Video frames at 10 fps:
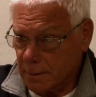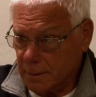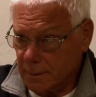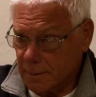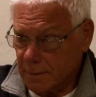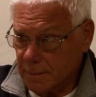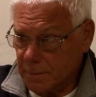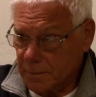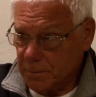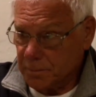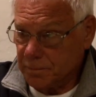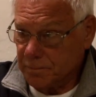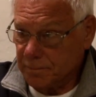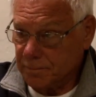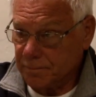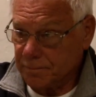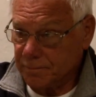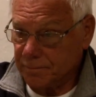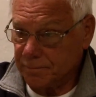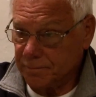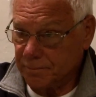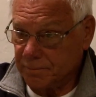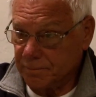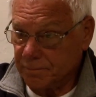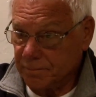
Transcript: Nothing is said.